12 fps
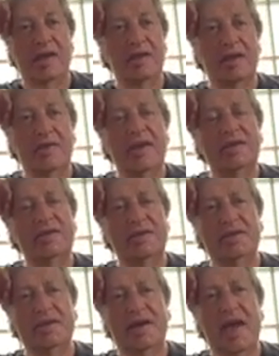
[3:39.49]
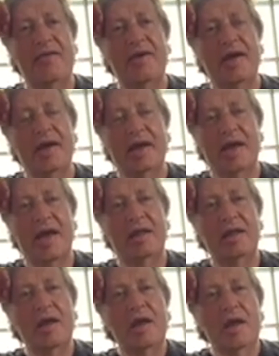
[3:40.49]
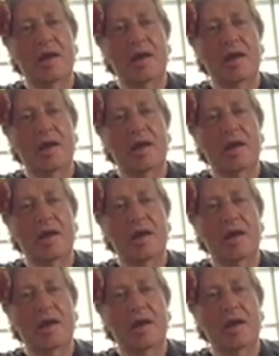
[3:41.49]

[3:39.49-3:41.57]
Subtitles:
in the theater together again,